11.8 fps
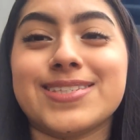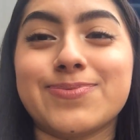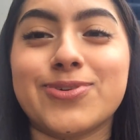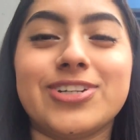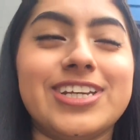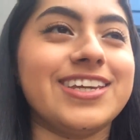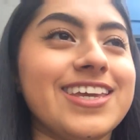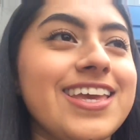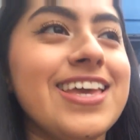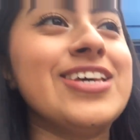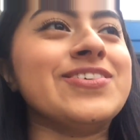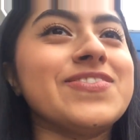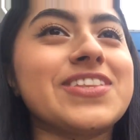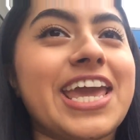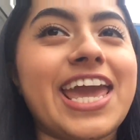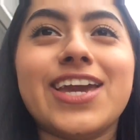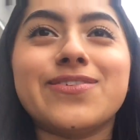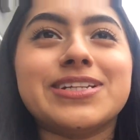this morning.
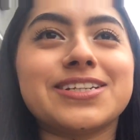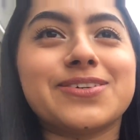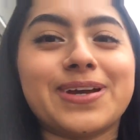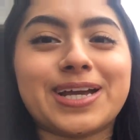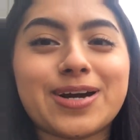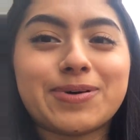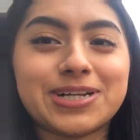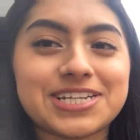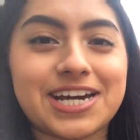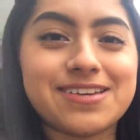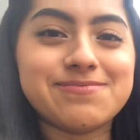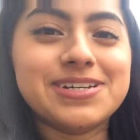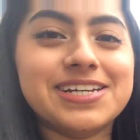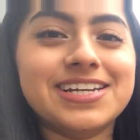A, we didn't wake up on time.